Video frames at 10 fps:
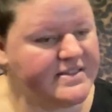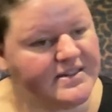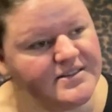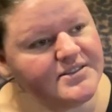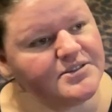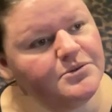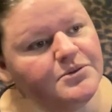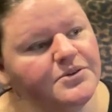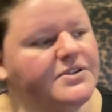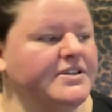in
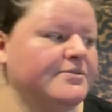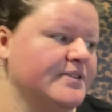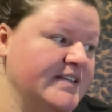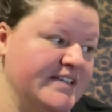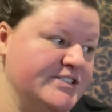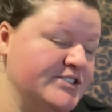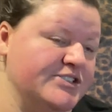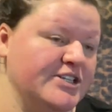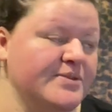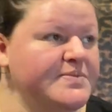school, in
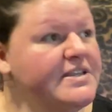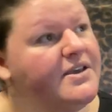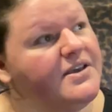relationships,